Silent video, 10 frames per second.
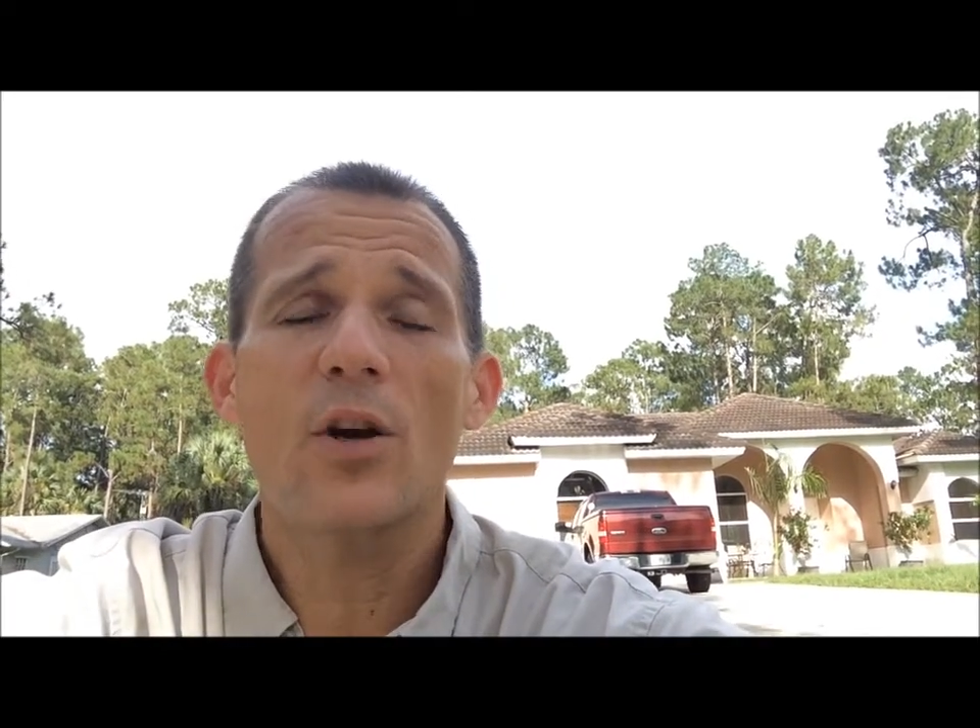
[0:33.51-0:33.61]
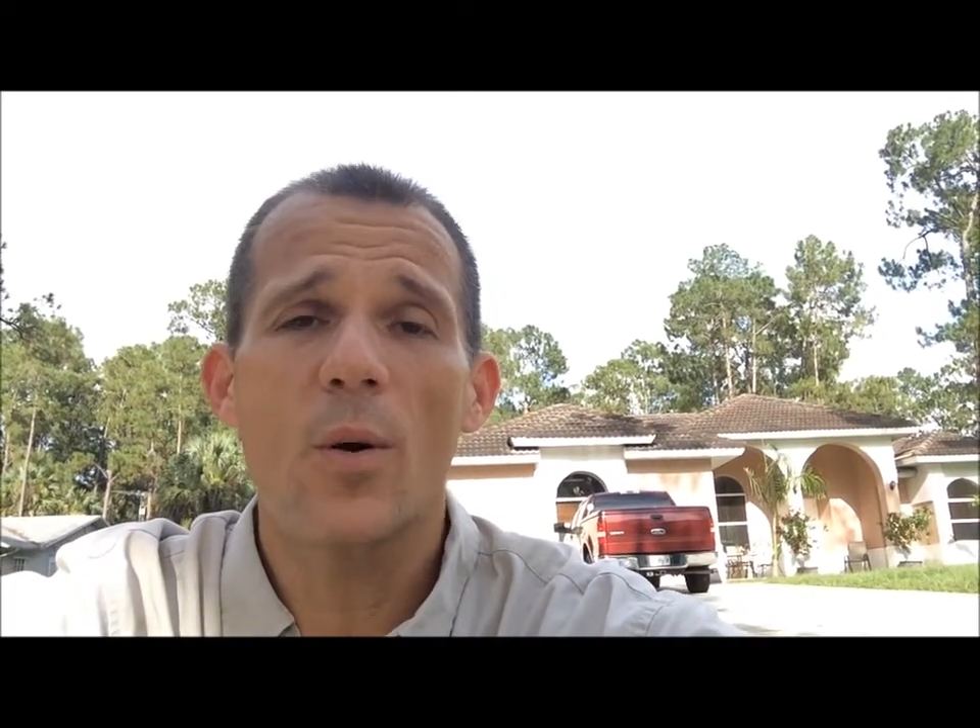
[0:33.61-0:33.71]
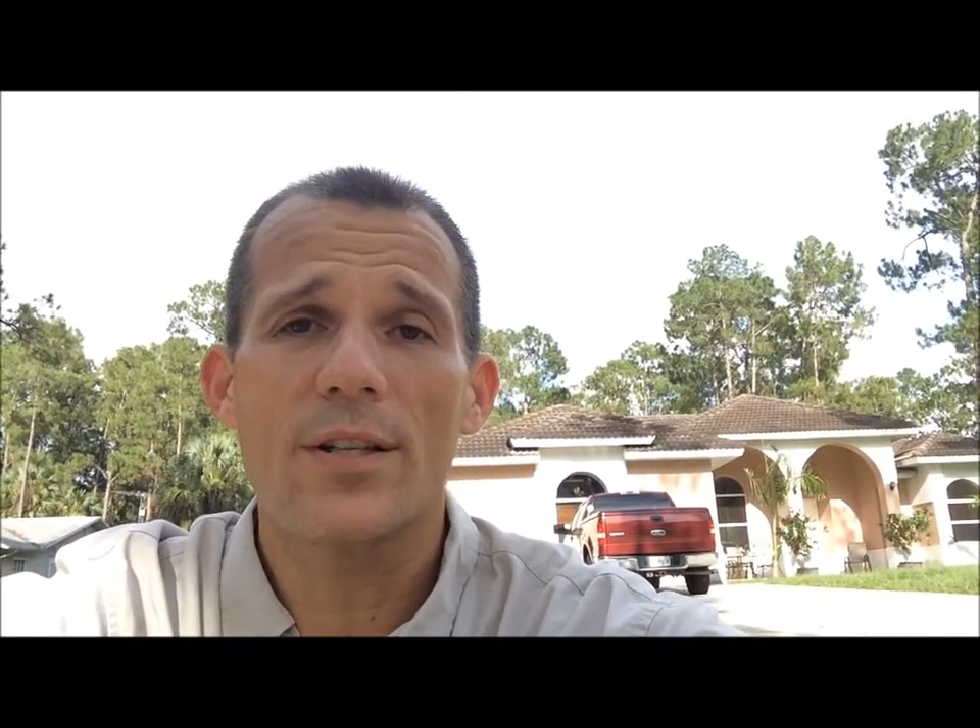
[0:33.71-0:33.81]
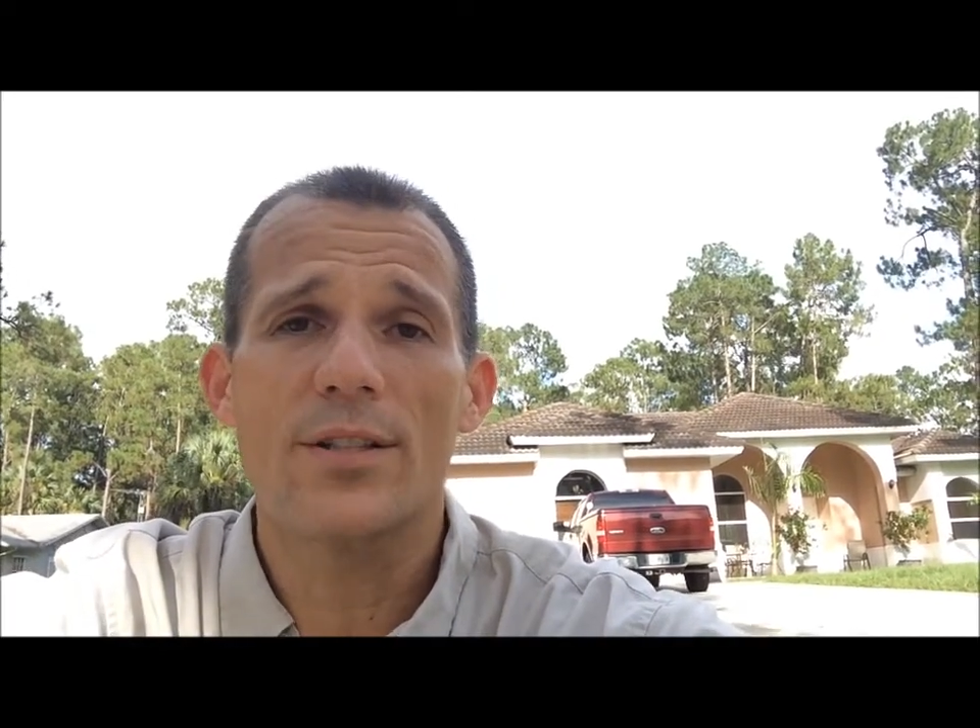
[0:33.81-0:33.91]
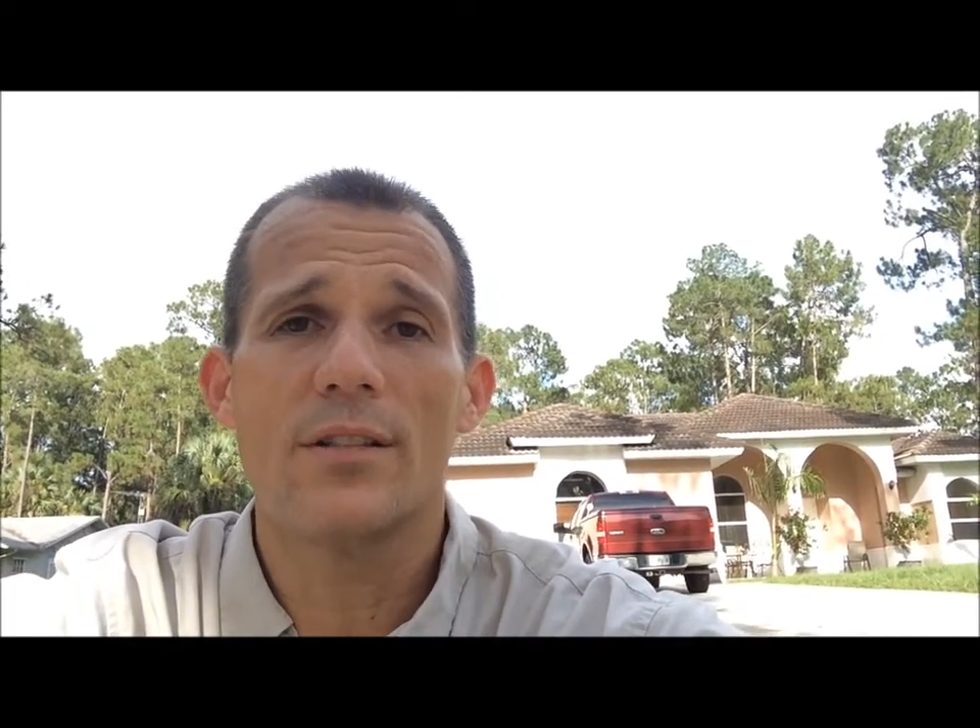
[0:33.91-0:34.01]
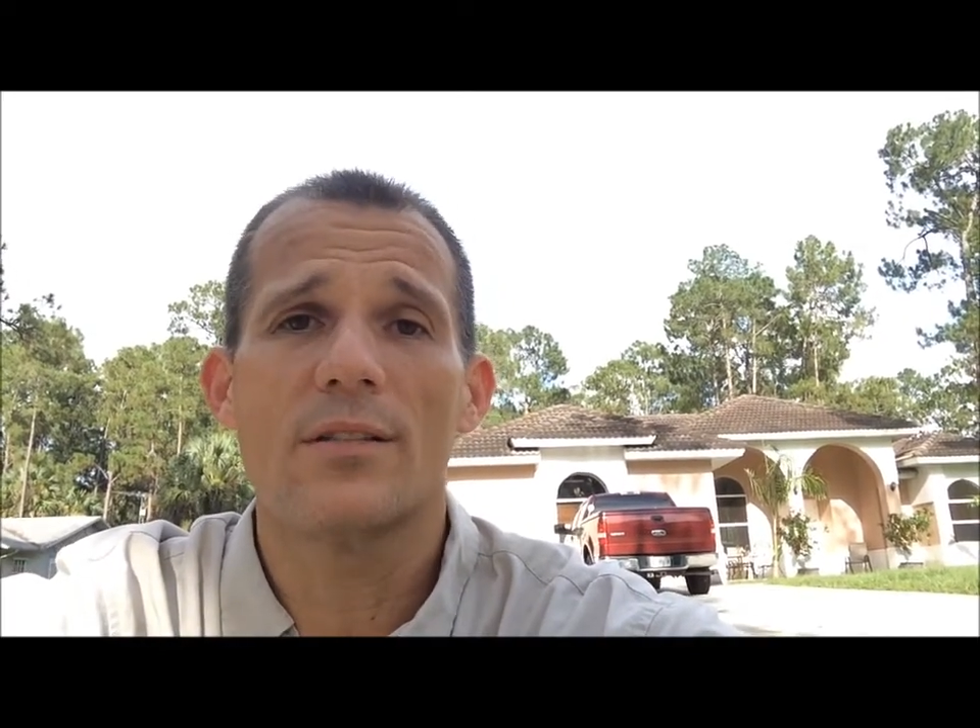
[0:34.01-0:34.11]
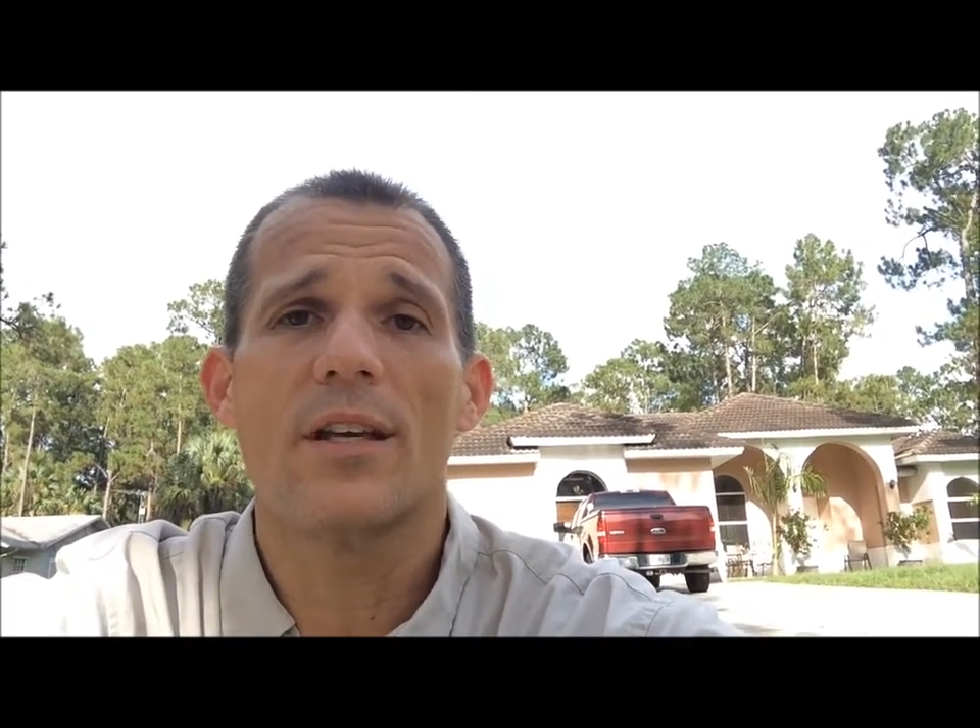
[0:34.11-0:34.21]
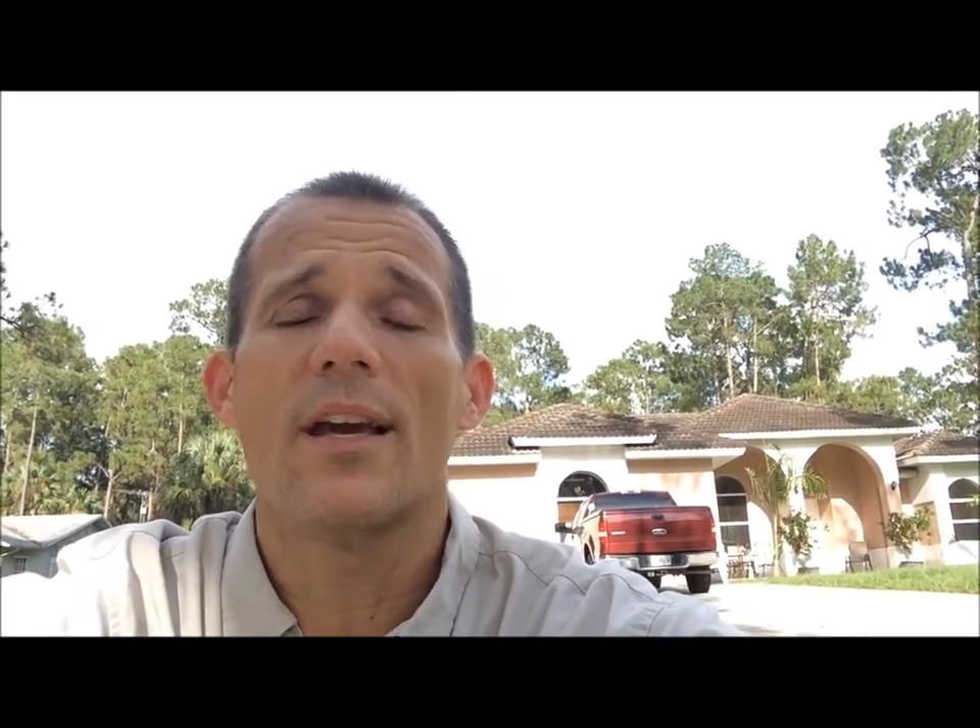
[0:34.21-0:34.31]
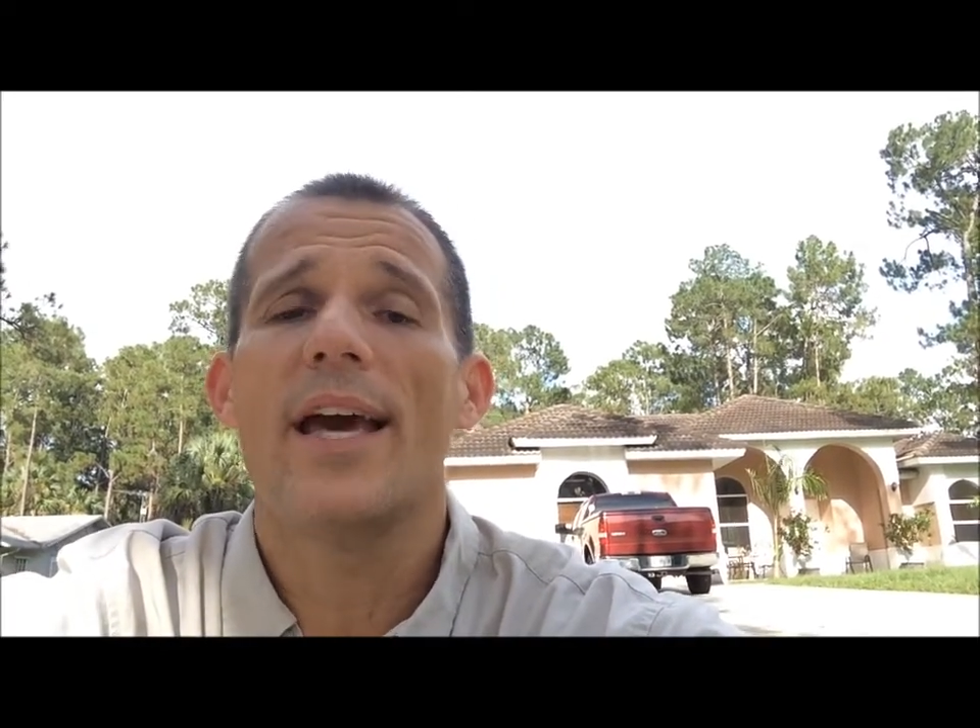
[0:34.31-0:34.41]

of questions